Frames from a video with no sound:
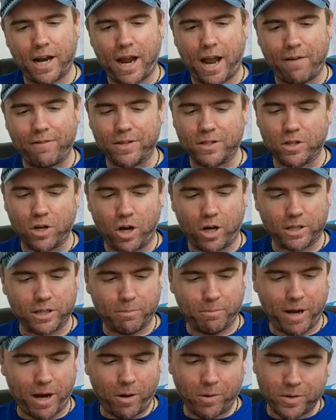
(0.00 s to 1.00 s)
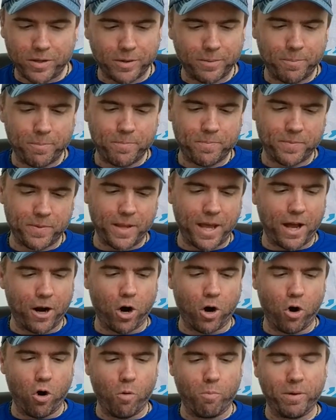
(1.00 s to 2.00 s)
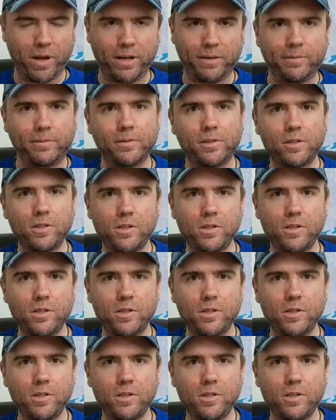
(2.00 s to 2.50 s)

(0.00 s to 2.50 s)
I haven't talked about that are open.